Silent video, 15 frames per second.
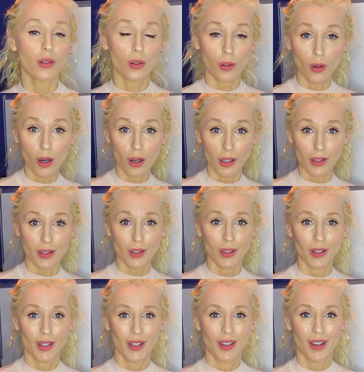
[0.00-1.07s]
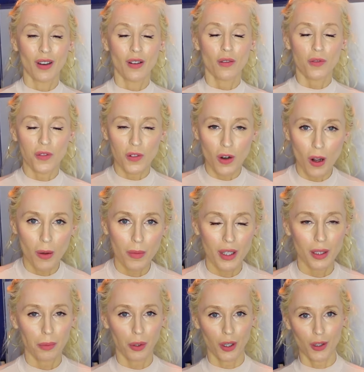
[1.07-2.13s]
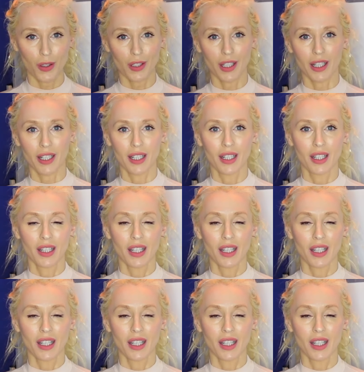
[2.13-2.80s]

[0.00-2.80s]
thoughts from that person.